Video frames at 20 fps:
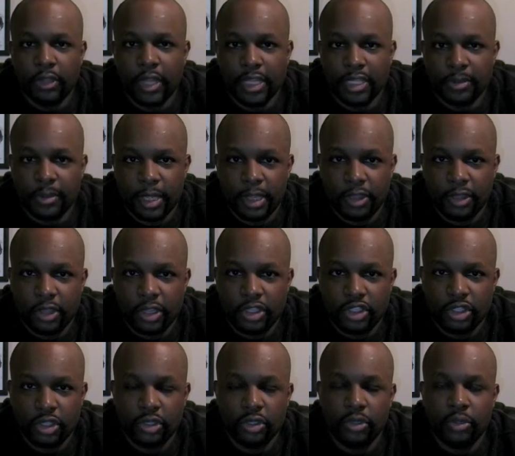That's my
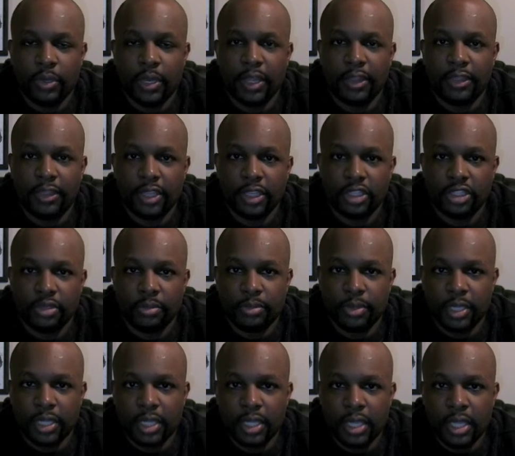thoughts on who I think
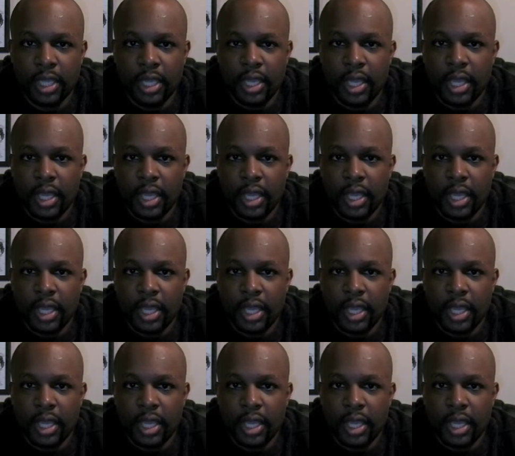should be